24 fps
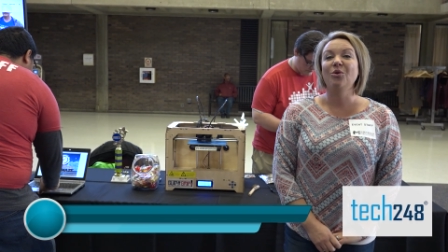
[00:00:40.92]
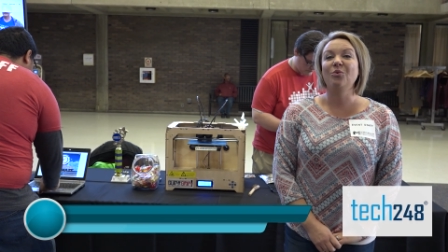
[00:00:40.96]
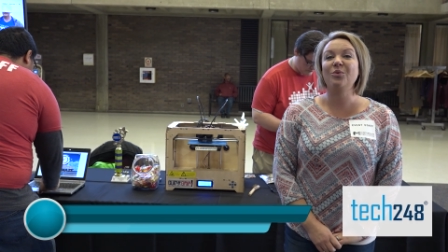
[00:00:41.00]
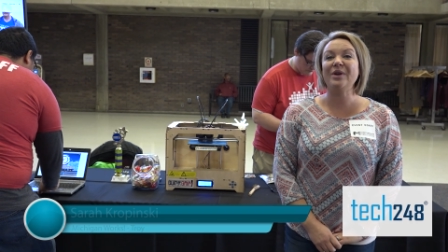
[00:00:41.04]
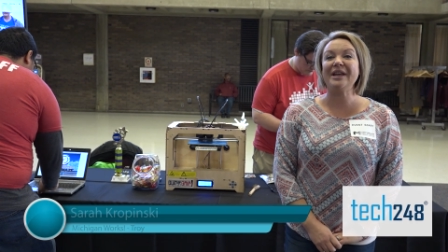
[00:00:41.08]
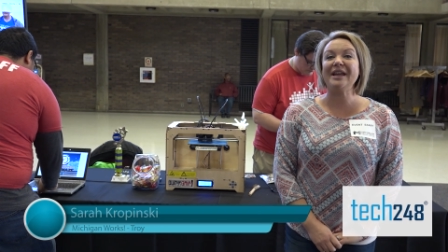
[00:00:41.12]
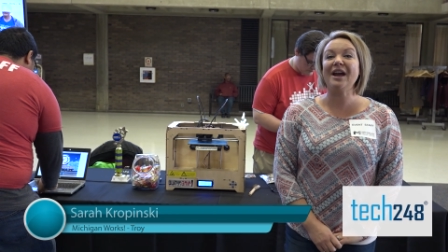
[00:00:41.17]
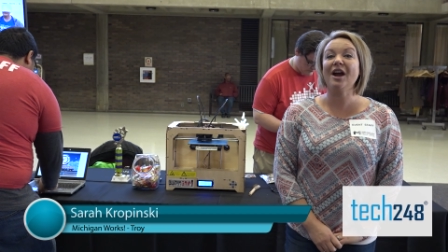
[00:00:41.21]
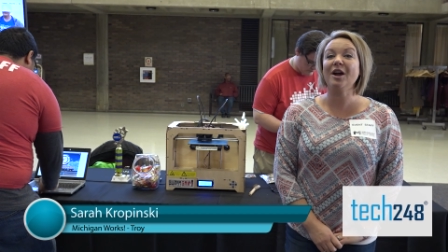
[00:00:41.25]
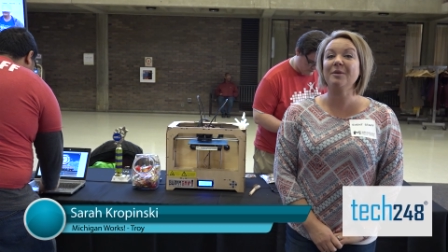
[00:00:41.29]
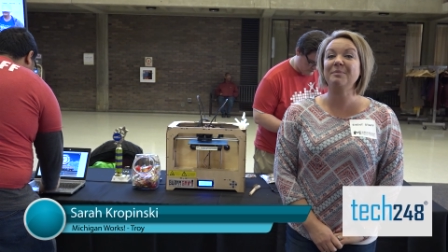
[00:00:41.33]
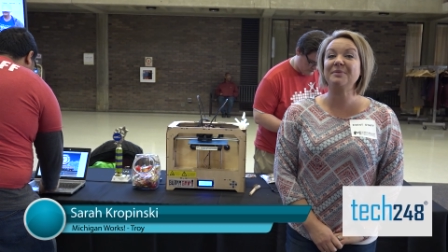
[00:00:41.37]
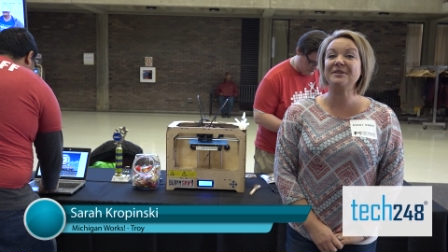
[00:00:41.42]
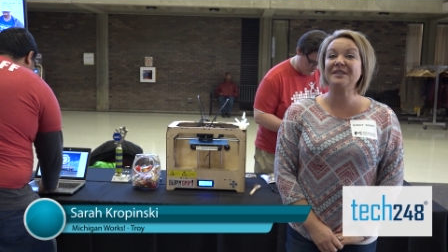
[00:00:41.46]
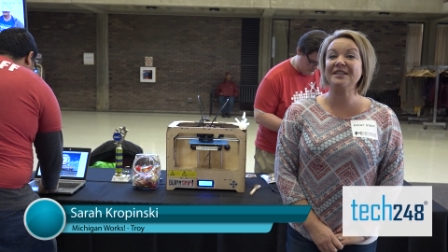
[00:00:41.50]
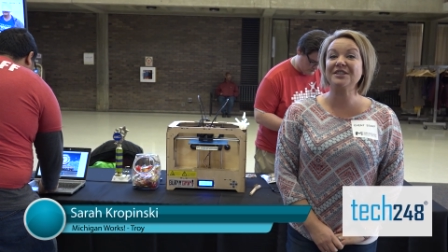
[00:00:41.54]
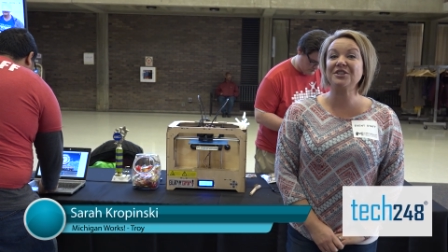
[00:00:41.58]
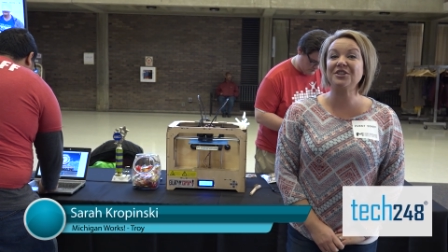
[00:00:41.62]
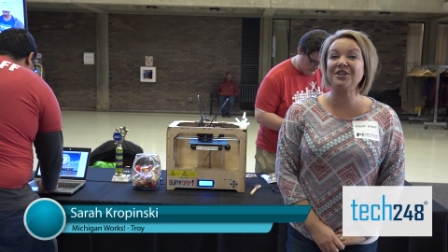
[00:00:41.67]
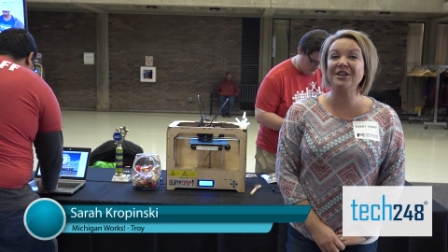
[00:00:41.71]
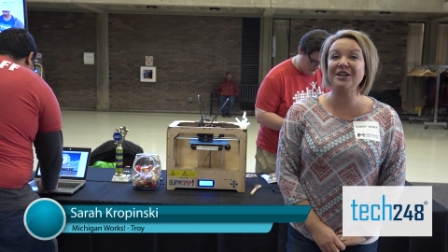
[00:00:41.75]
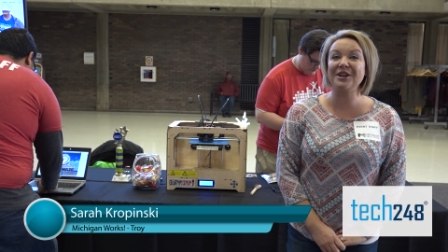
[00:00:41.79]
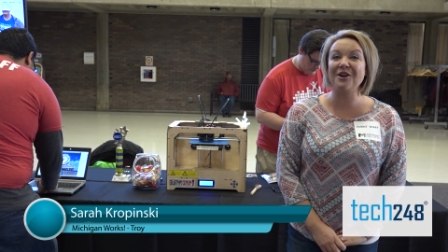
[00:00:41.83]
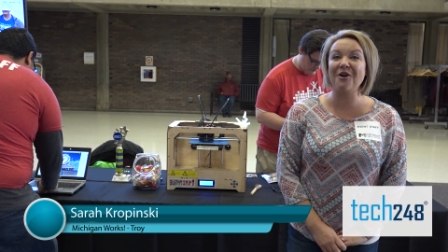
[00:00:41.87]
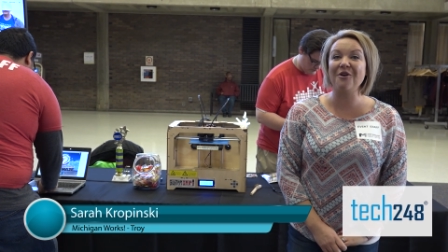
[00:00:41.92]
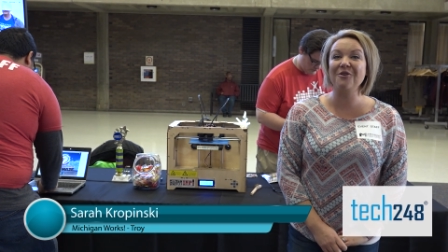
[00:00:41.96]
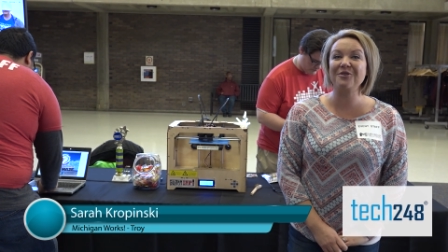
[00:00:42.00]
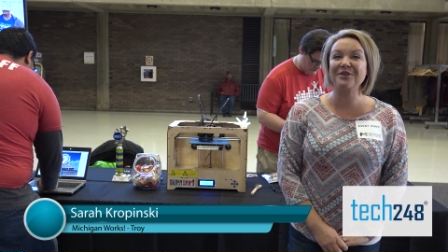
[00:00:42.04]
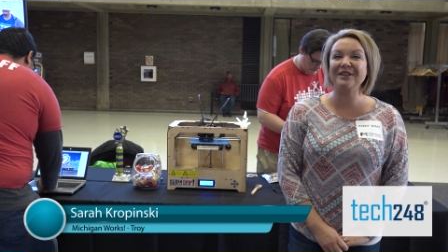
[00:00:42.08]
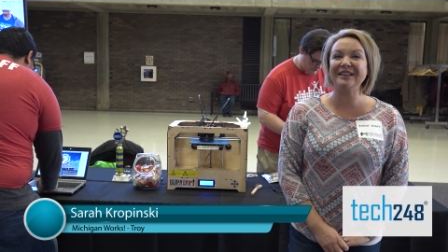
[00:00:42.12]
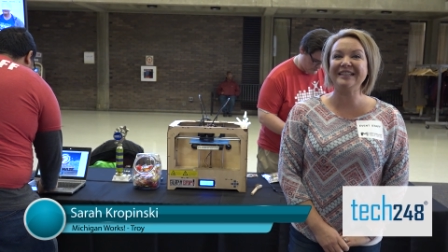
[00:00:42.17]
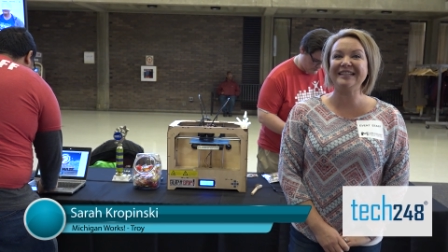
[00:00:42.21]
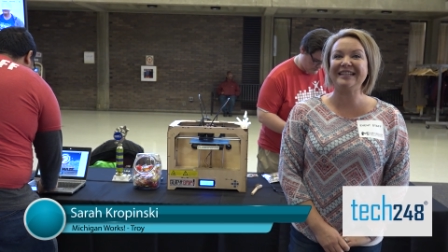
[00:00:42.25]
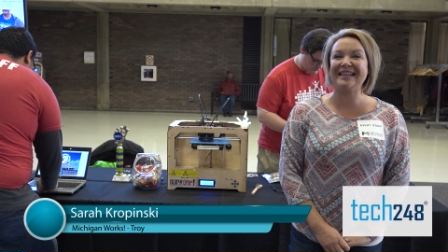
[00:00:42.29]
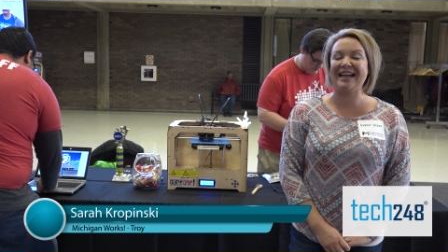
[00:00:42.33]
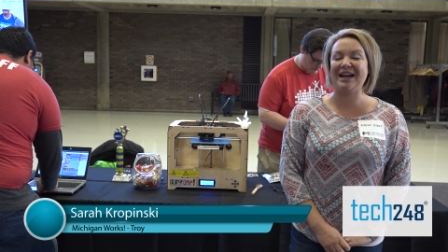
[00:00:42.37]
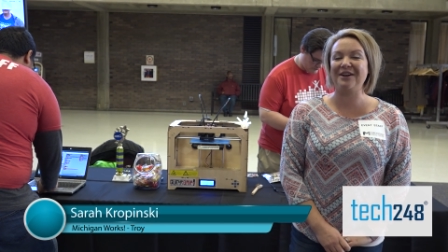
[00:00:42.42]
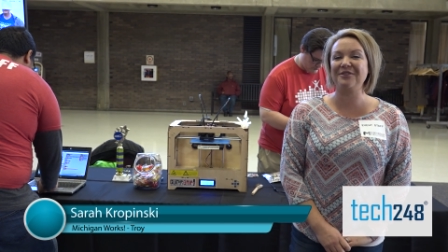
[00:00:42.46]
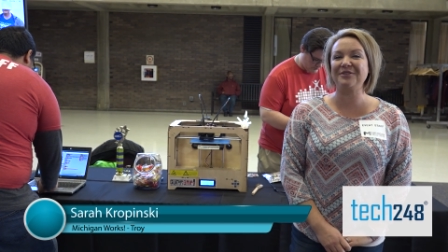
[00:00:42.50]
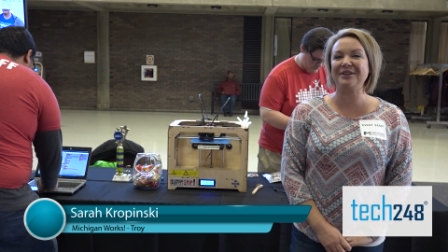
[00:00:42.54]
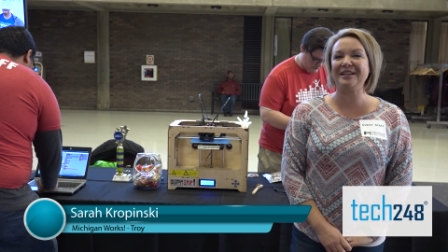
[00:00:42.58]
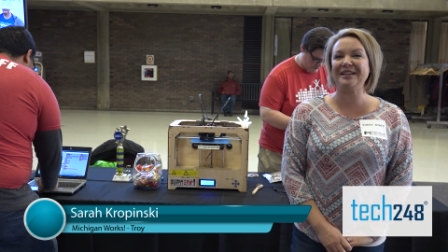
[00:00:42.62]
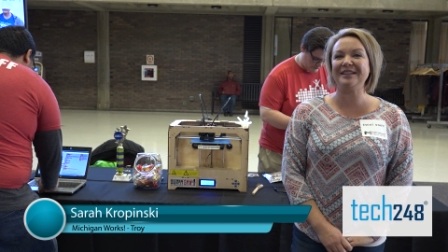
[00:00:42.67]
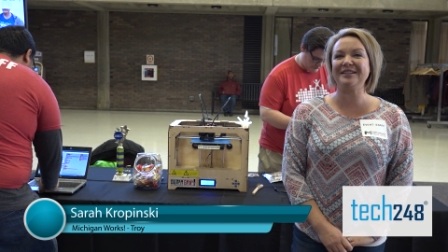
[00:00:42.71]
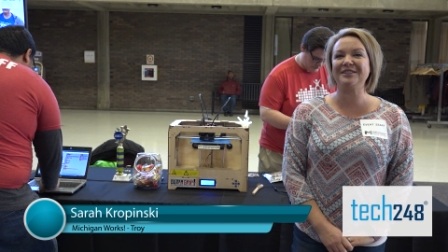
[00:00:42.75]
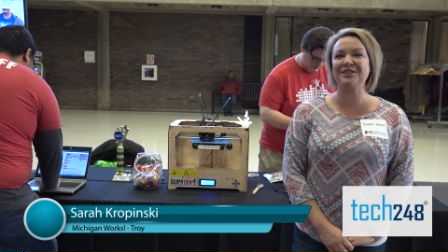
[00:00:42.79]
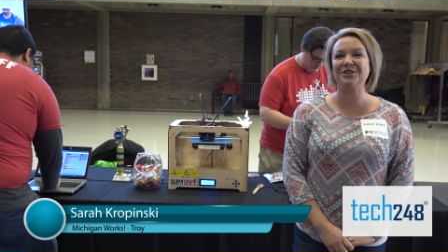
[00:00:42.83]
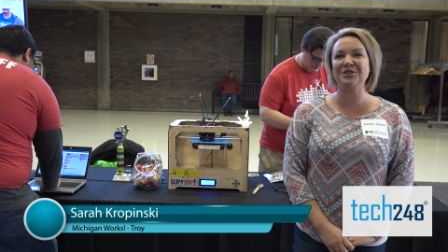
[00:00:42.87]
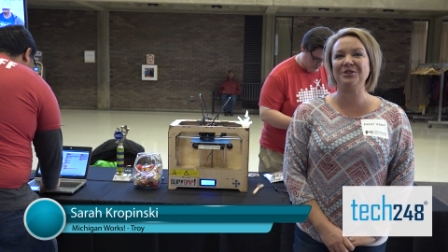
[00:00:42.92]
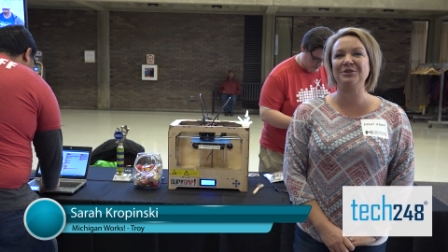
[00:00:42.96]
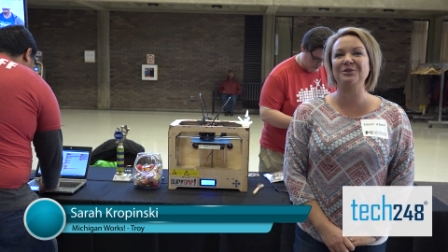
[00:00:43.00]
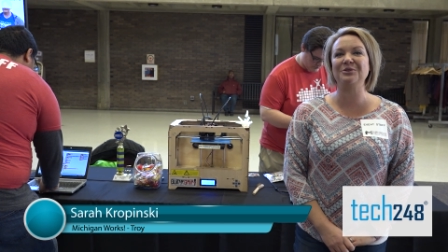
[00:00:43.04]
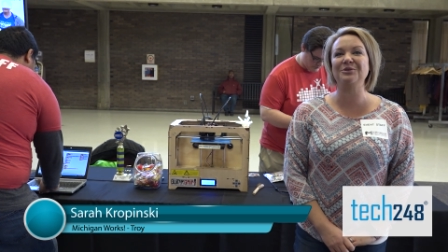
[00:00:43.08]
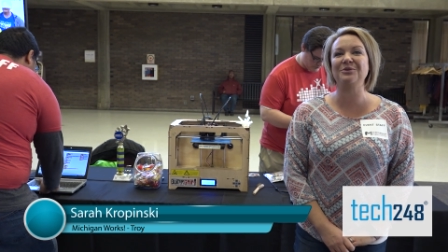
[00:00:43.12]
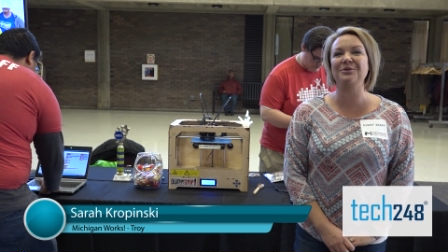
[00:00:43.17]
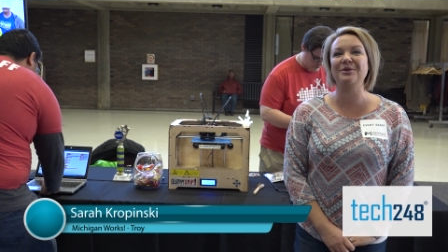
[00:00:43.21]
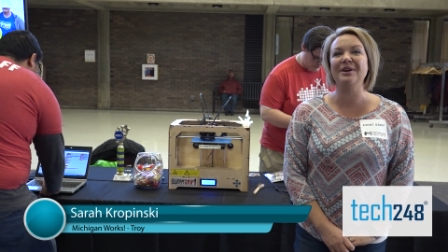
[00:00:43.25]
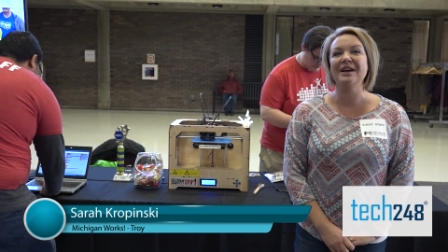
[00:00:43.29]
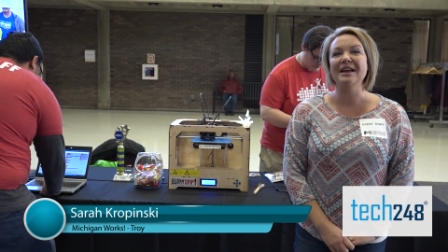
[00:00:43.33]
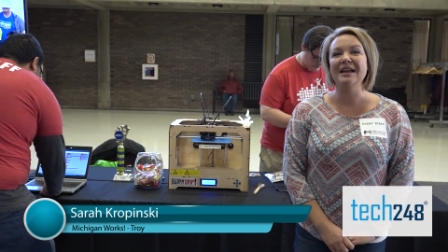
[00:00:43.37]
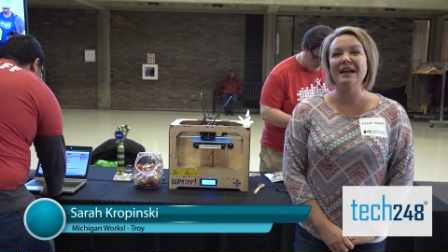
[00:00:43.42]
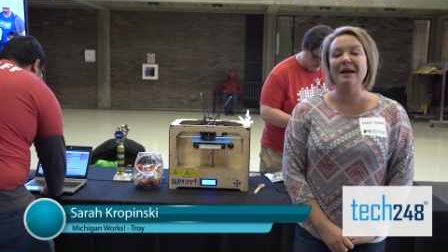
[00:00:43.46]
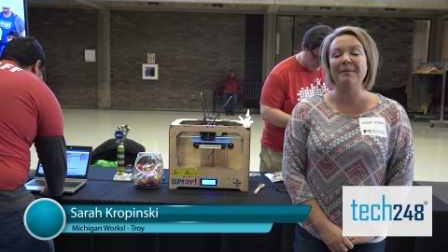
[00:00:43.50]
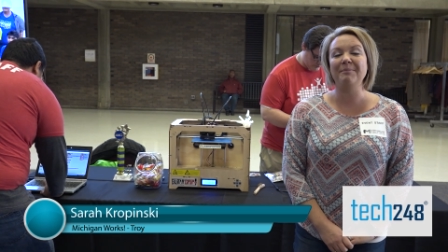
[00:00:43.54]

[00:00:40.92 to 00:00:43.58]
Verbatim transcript: We are positioning Oakland County to